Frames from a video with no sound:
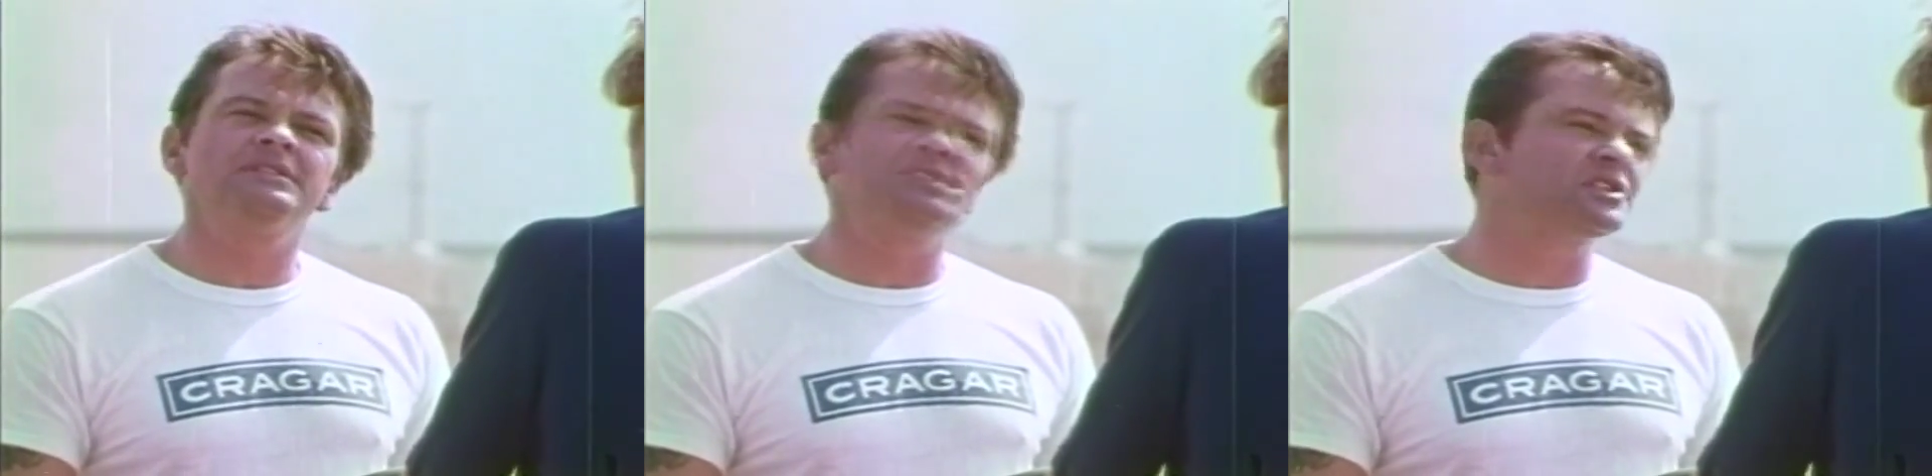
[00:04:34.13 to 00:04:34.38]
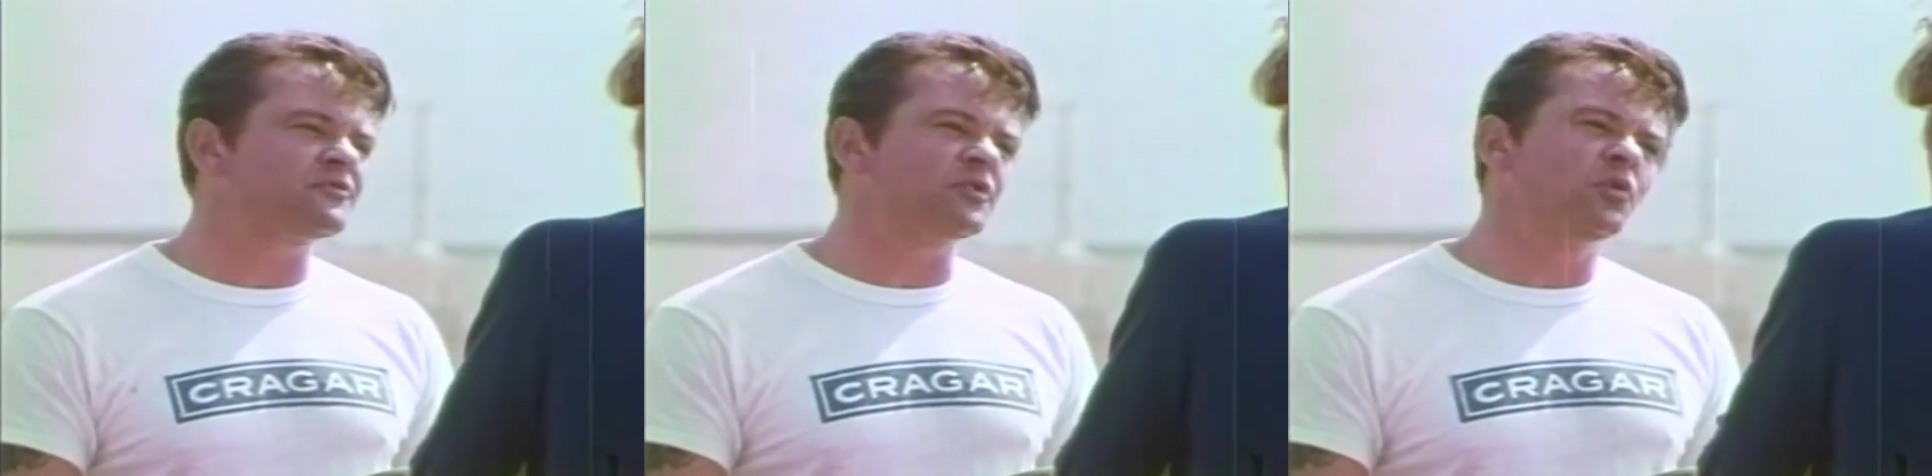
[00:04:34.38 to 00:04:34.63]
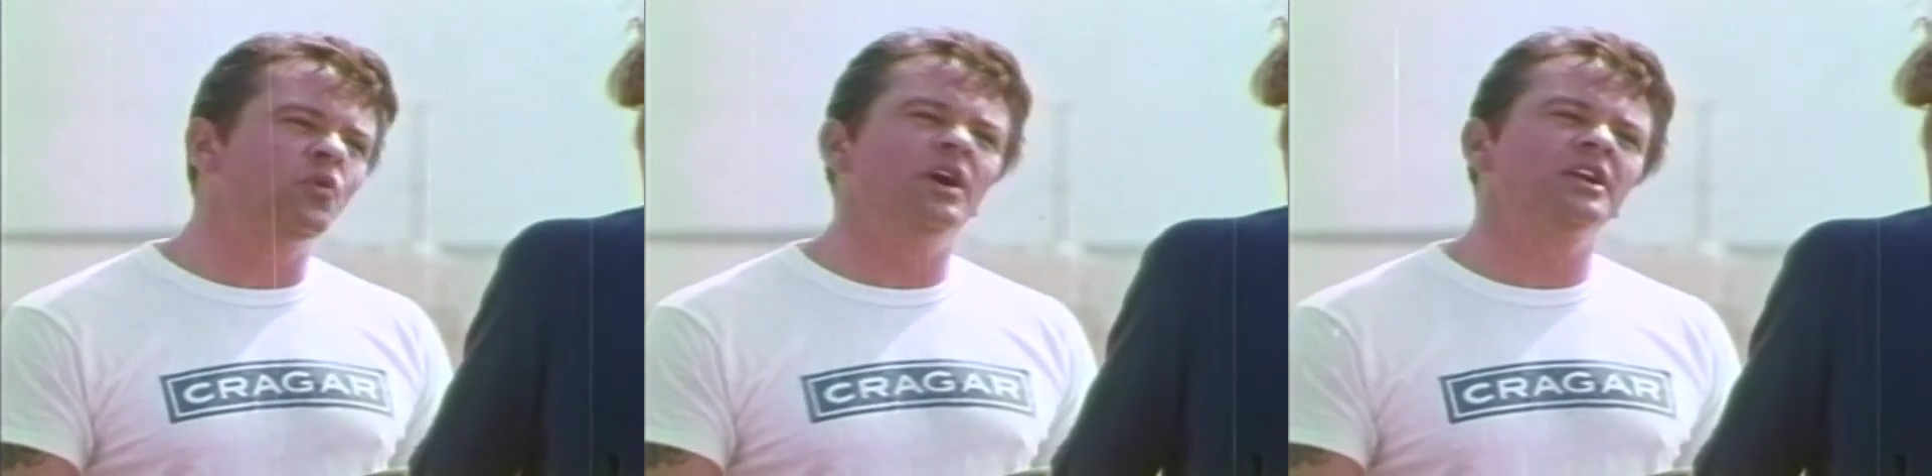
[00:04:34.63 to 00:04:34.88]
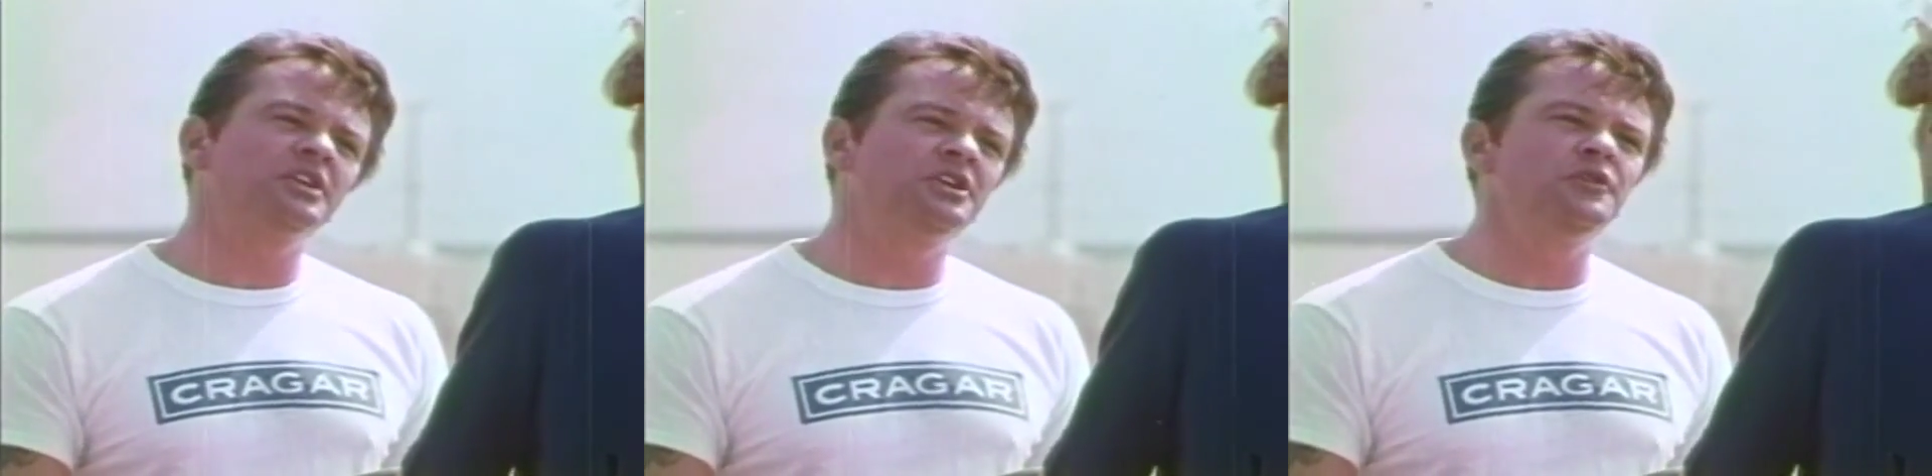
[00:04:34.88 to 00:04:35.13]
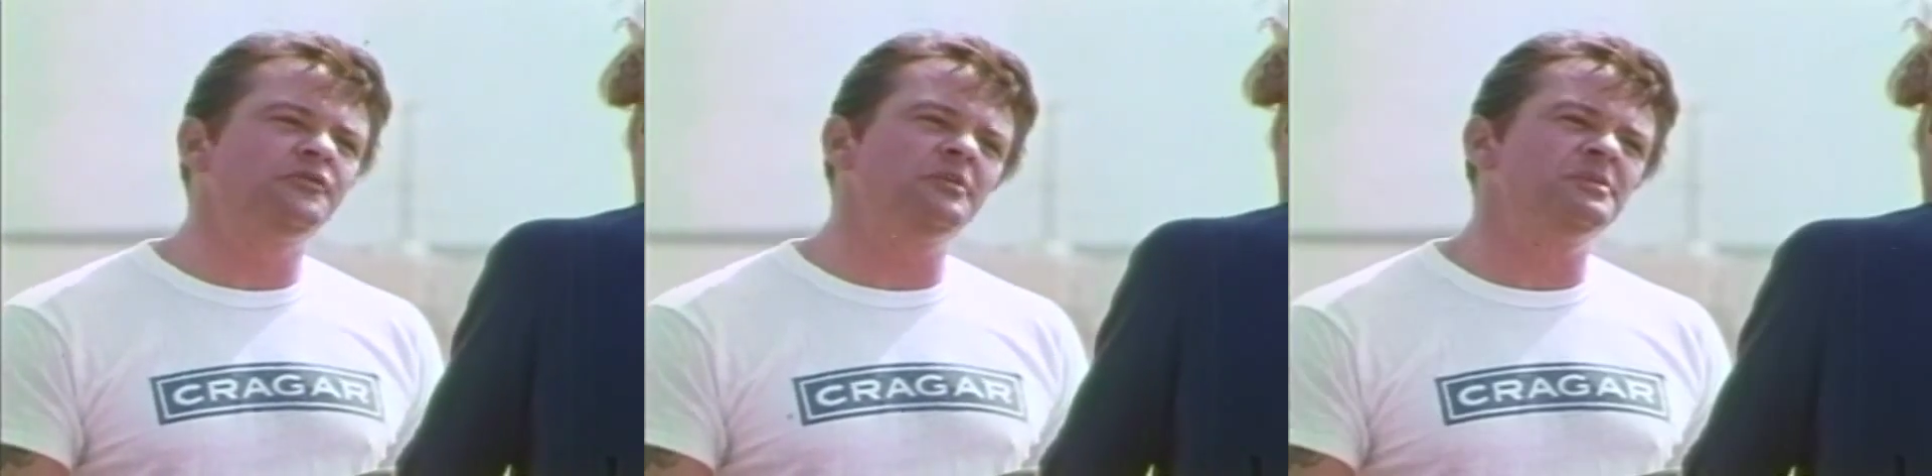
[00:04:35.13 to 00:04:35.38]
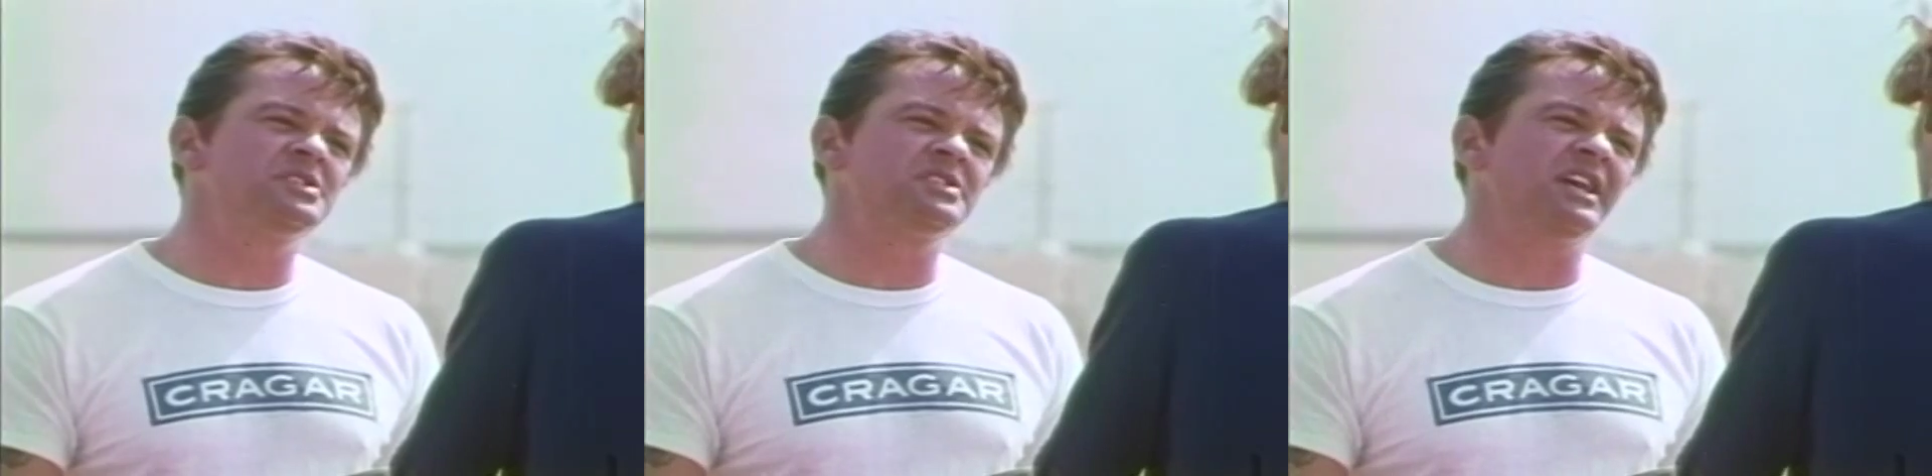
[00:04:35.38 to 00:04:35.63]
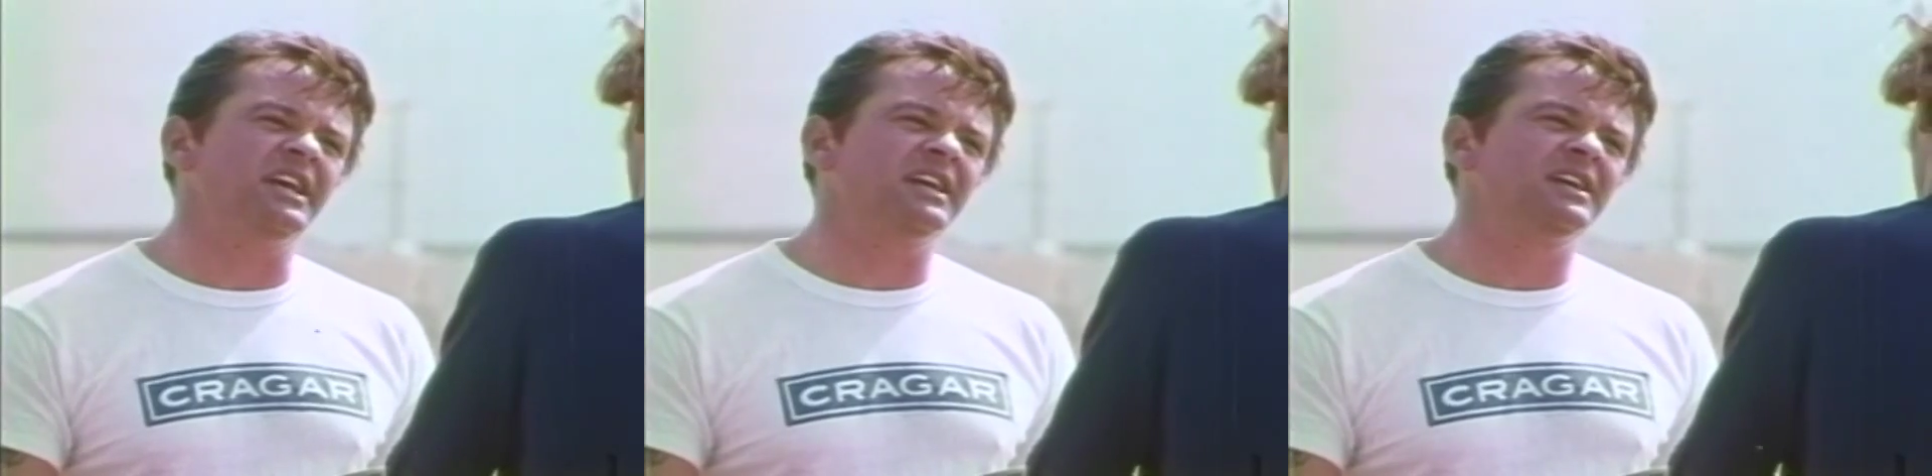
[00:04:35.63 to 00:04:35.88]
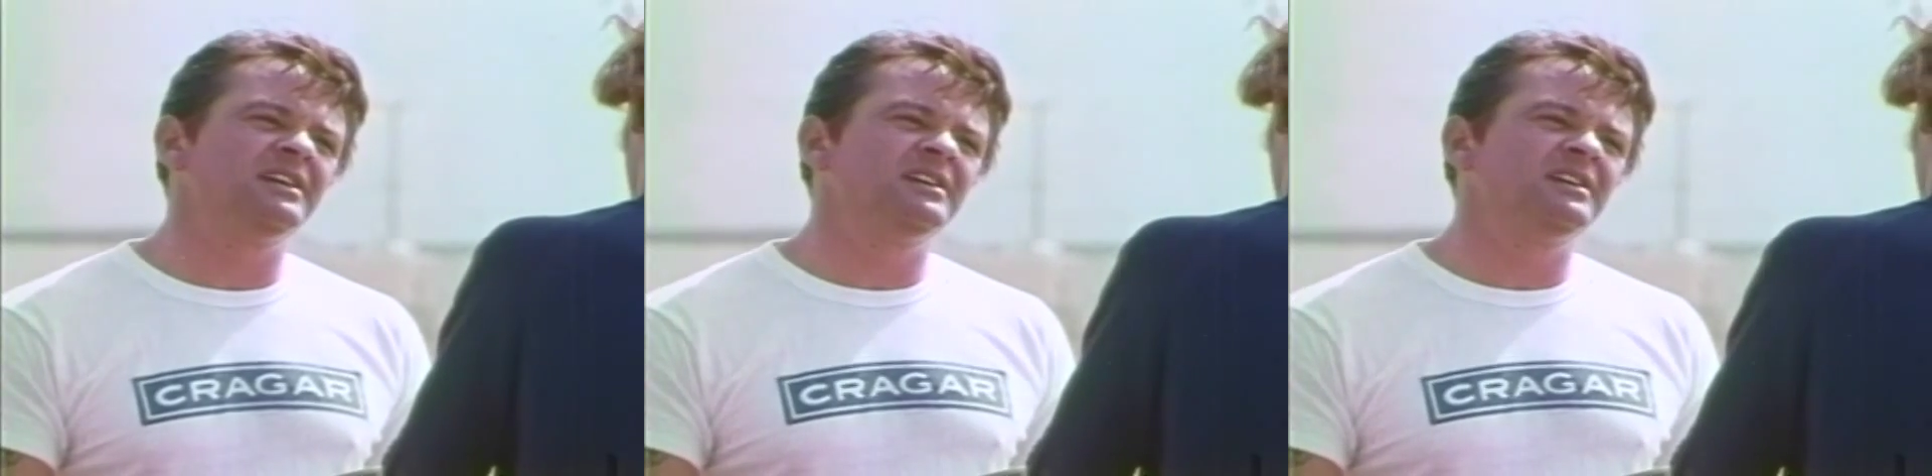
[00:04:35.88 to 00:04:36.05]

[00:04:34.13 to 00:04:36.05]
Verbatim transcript: just for one goofy mistake.